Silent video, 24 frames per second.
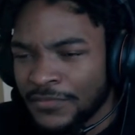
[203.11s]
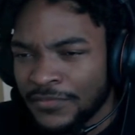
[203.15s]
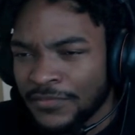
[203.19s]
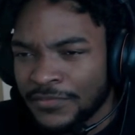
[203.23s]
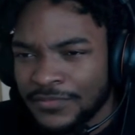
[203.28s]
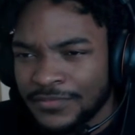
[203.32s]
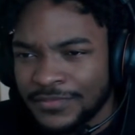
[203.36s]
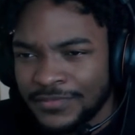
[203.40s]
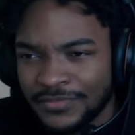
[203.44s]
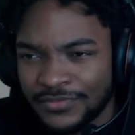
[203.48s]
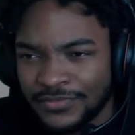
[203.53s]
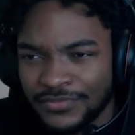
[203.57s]

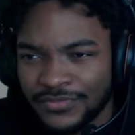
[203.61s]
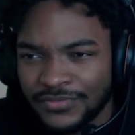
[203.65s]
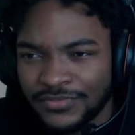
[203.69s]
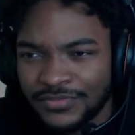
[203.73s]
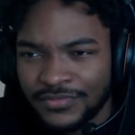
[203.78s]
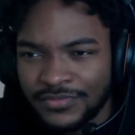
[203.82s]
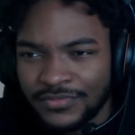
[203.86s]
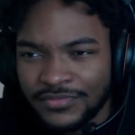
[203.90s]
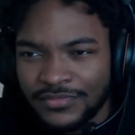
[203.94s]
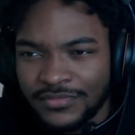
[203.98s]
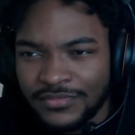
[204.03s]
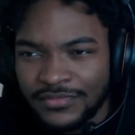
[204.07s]
Back so full
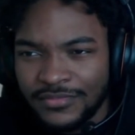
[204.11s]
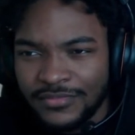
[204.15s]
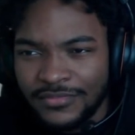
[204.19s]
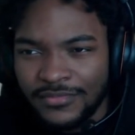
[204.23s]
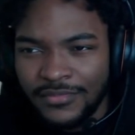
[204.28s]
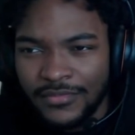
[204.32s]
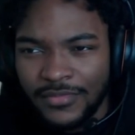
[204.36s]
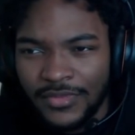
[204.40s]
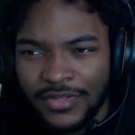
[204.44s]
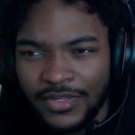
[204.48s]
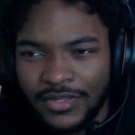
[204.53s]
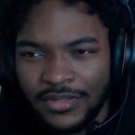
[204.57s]
it's but
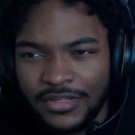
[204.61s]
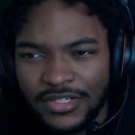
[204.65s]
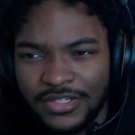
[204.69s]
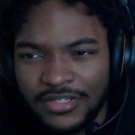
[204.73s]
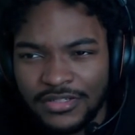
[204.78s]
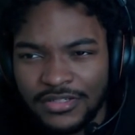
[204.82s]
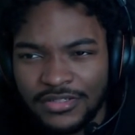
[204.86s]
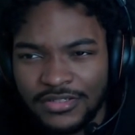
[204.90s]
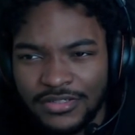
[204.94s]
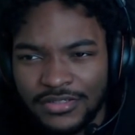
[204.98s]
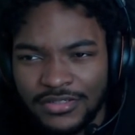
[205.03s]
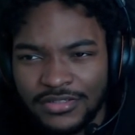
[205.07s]
but
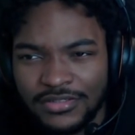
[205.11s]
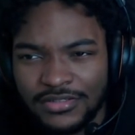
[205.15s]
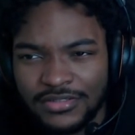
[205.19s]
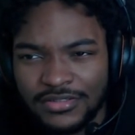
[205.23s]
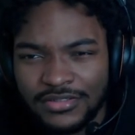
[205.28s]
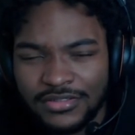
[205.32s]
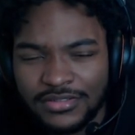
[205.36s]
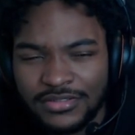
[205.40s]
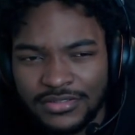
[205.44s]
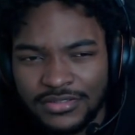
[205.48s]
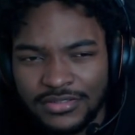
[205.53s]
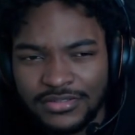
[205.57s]
bustin'. Driving
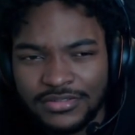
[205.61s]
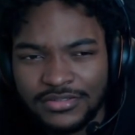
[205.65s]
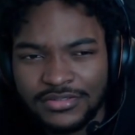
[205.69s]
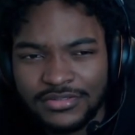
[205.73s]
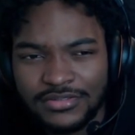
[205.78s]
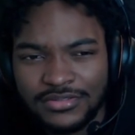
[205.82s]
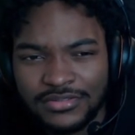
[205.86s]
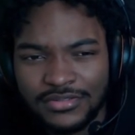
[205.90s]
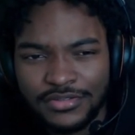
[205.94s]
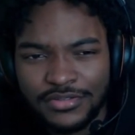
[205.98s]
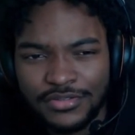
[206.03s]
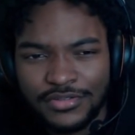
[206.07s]
foreigns,
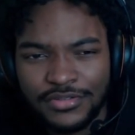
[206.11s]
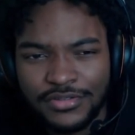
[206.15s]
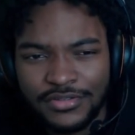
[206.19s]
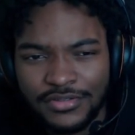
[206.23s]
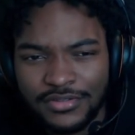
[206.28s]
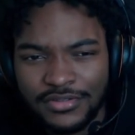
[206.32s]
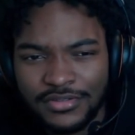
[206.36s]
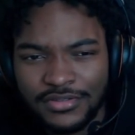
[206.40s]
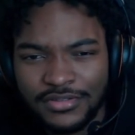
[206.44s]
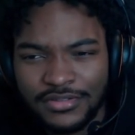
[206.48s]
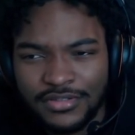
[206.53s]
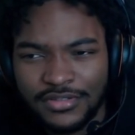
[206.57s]
bitches
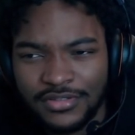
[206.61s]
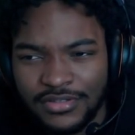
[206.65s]
bustin'.